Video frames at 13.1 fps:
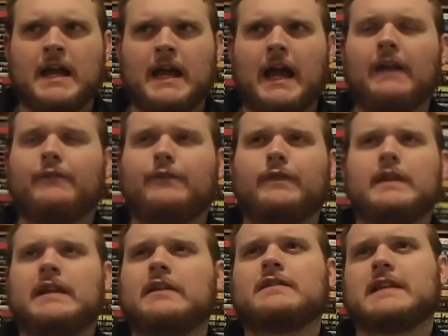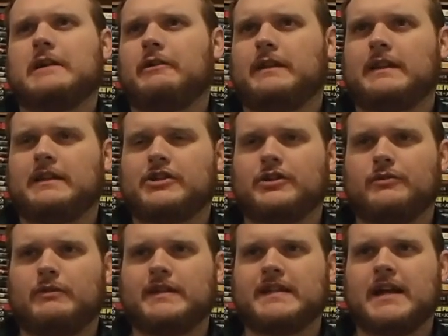I th here's how I think it should
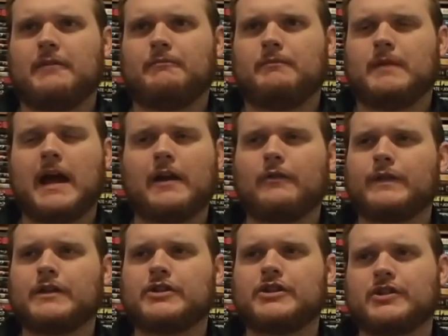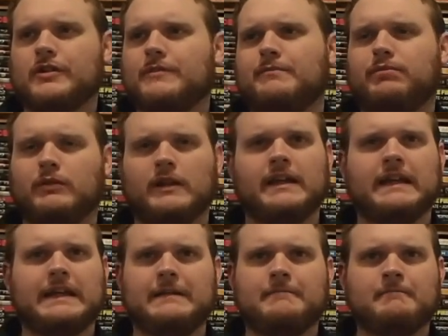have went down. I don't think she should have
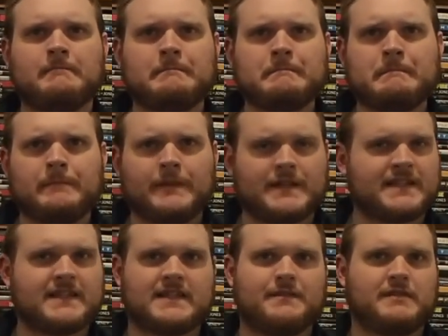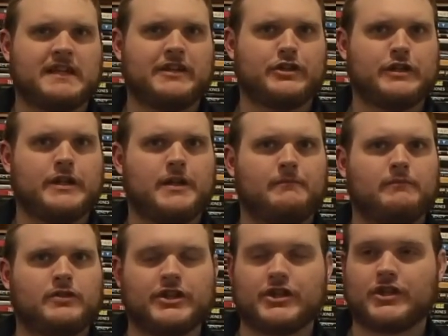played the systems engineer.
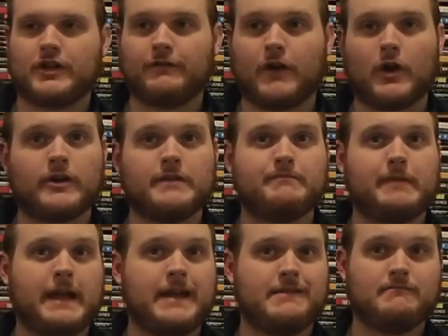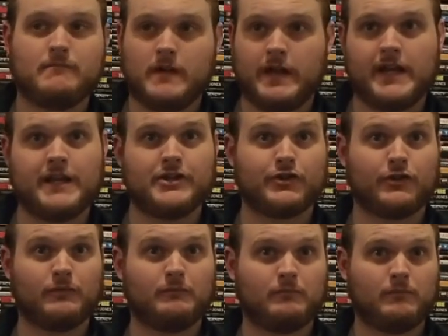She should have already been an angel,
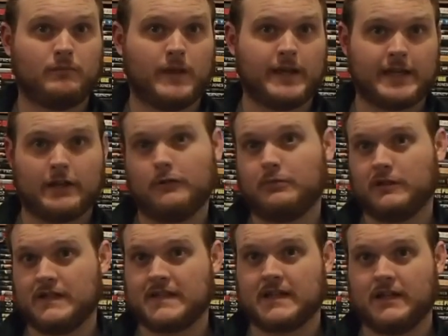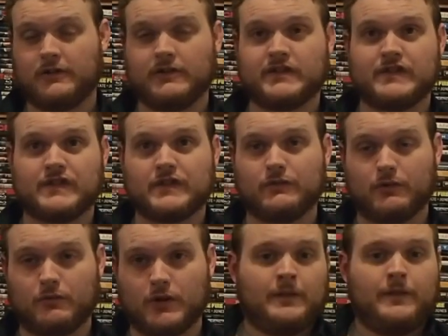like Ella Balinska and Kristen
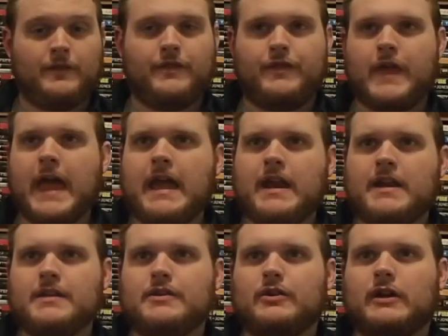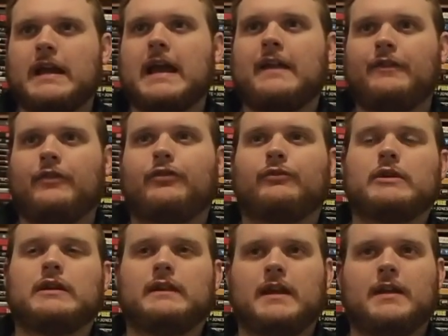Stewart were. Then you could have had the
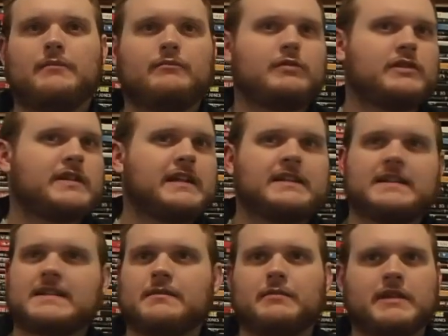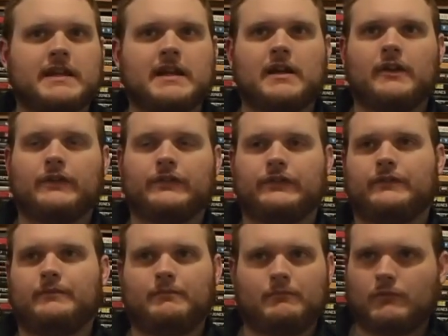three of them protecting somebody
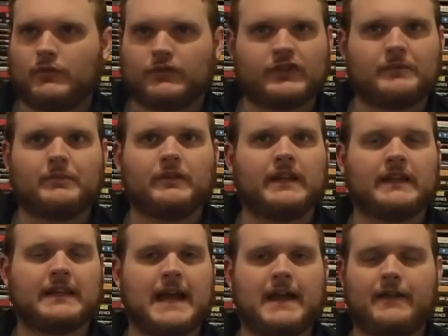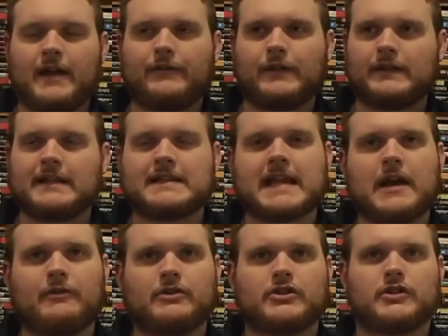else or something like that. I think that's
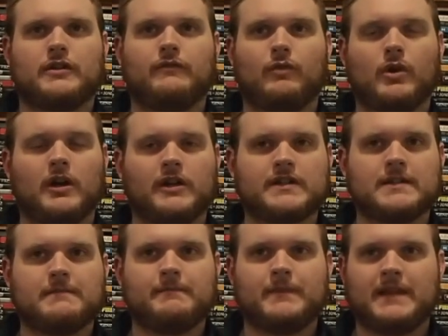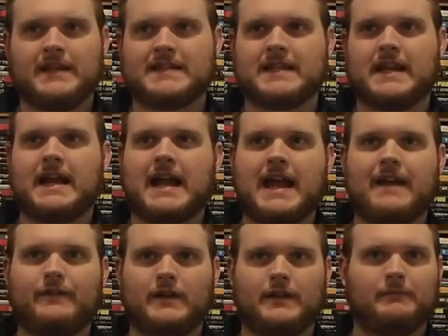how it should have worked. Instead of
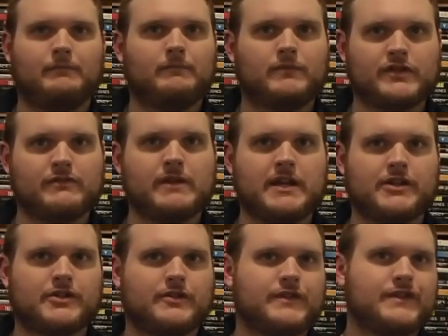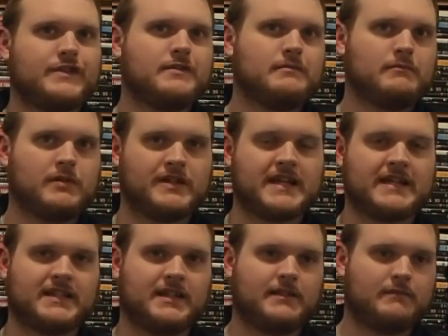having two angels
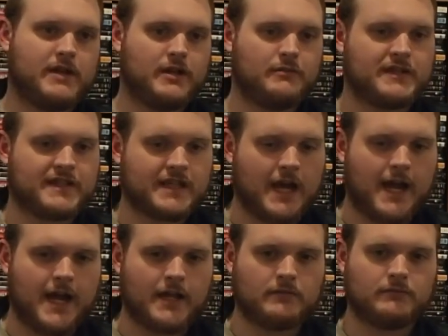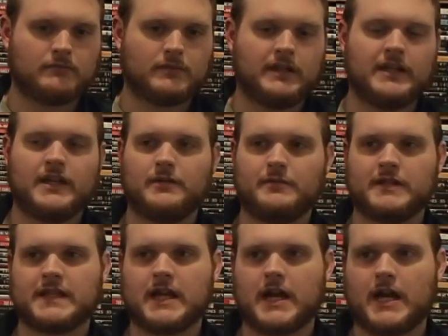protecting Naomi Scott, Naomi
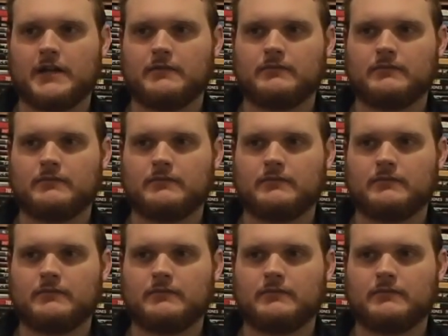Scott